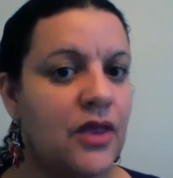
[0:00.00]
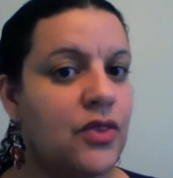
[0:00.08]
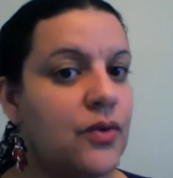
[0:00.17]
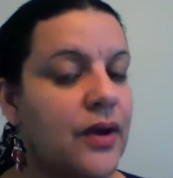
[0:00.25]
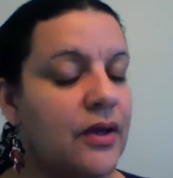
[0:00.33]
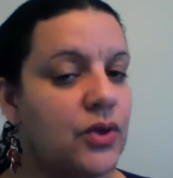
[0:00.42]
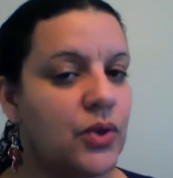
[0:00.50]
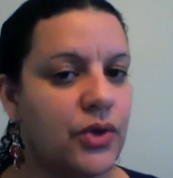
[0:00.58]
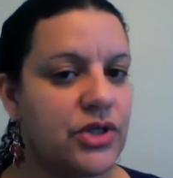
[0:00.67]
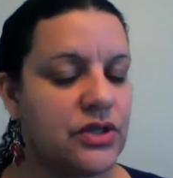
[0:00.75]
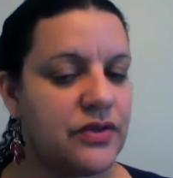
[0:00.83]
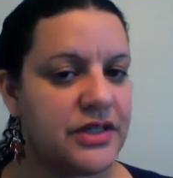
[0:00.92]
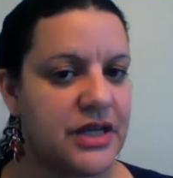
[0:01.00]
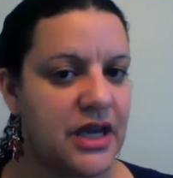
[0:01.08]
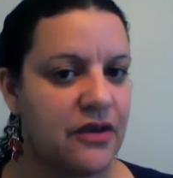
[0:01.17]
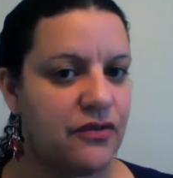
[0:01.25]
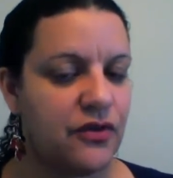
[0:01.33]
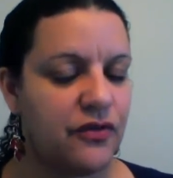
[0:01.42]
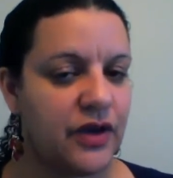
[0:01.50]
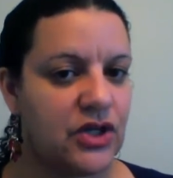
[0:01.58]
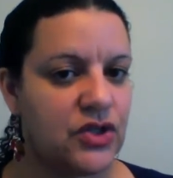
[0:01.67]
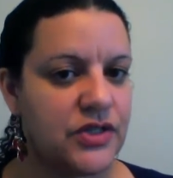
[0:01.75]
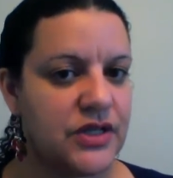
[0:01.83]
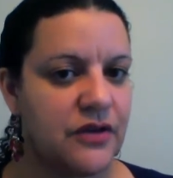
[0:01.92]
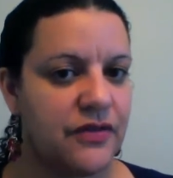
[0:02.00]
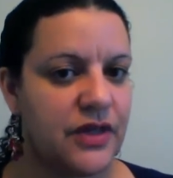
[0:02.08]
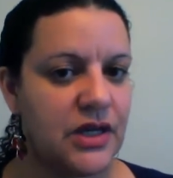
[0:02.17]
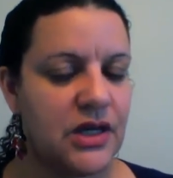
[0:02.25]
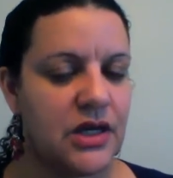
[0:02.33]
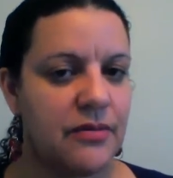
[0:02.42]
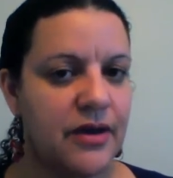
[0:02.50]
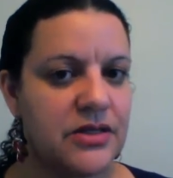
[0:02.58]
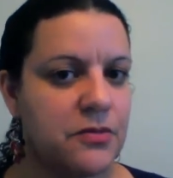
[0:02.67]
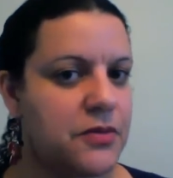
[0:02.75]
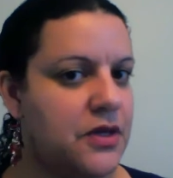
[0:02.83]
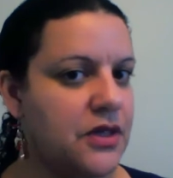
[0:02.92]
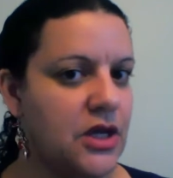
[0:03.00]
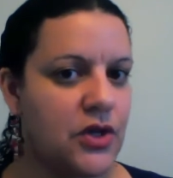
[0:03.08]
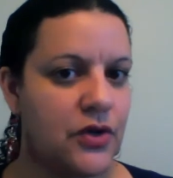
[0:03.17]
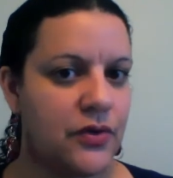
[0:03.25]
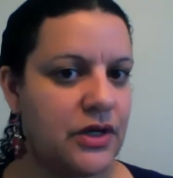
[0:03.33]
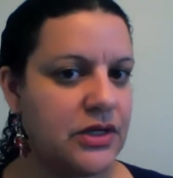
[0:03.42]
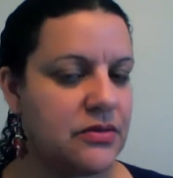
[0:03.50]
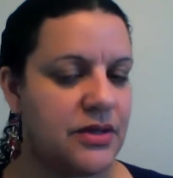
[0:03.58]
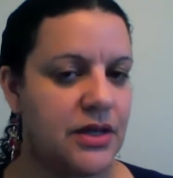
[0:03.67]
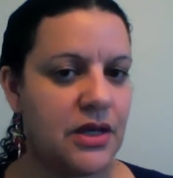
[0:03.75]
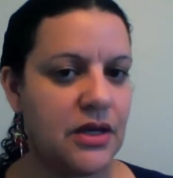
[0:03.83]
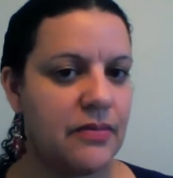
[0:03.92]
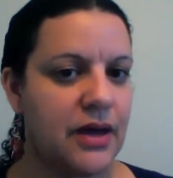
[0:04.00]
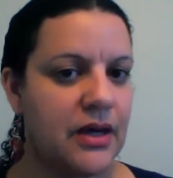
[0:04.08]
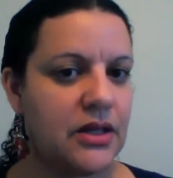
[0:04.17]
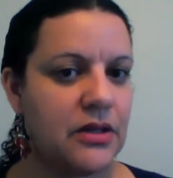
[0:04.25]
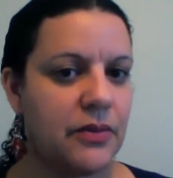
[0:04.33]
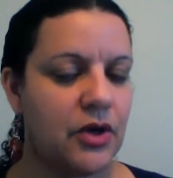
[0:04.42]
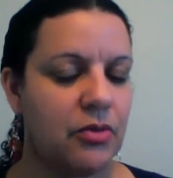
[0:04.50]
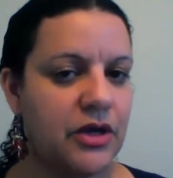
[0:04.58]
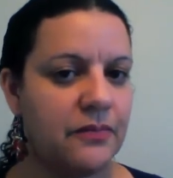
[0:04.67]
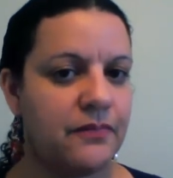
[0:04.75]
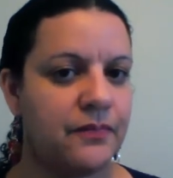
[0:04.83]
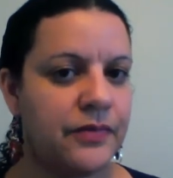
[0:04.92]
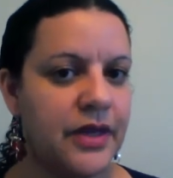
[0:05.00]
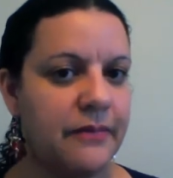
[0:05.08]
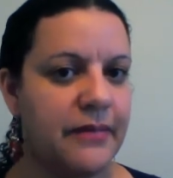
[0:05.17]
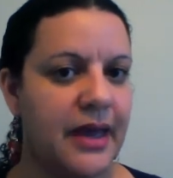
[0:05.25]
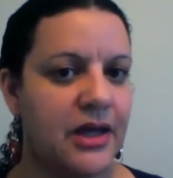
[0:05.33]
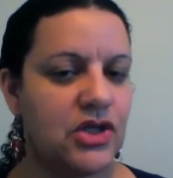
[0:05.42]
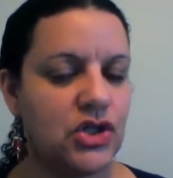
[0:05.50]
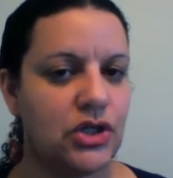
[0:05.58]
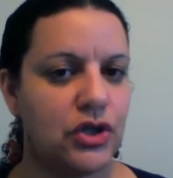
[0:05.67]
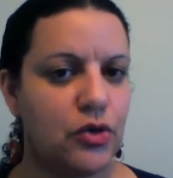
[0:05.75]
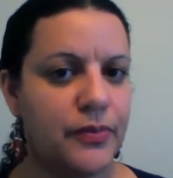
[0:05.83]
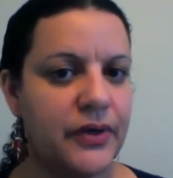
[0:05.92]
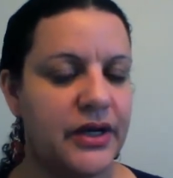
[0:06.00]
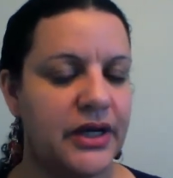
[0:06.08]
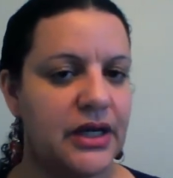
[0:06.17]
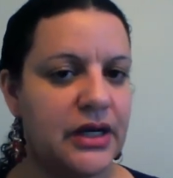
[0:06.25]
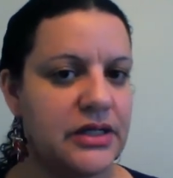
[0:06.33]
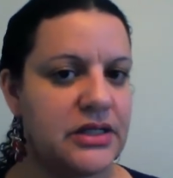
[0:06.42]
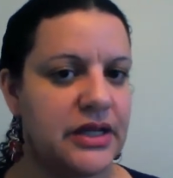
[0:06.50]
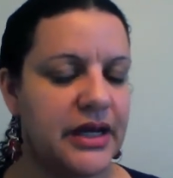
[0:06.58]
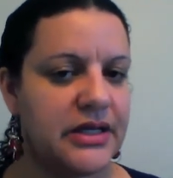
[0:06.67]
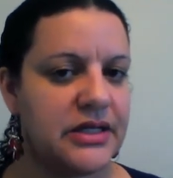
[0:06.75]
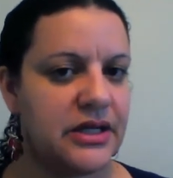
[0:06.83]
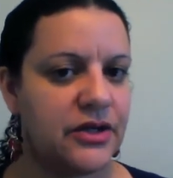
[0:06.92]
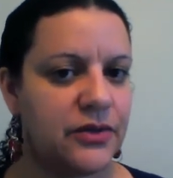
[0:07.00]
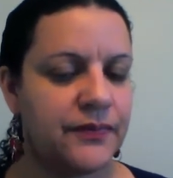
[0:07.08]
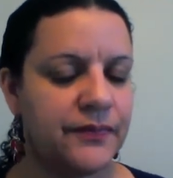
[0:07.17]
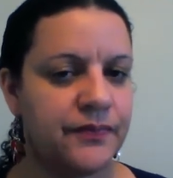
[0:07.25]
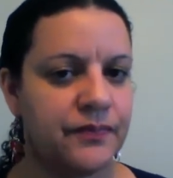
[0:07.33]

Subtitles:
And throughout the course of the day, if you find yourself thinking about something that you don't need to be thinking about in the moment, imagine you're putting it into that container.